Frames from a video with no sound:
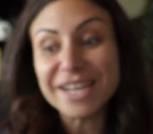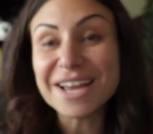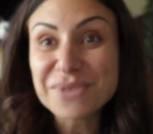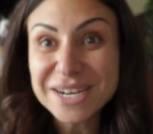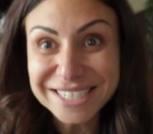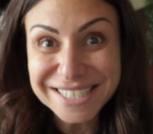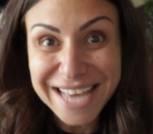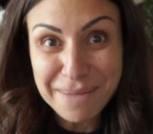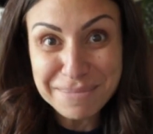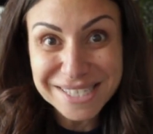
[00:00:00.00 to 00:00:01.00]
And what else
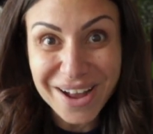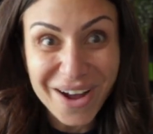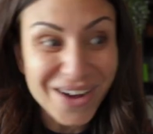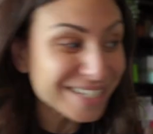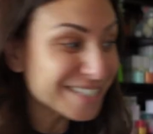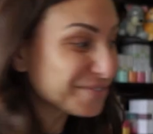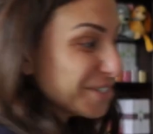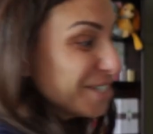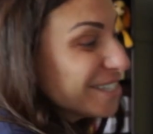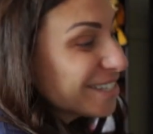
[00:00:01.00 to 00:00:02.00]
happens August
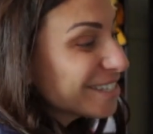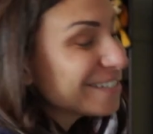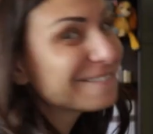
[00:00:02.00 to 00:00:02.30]
1st?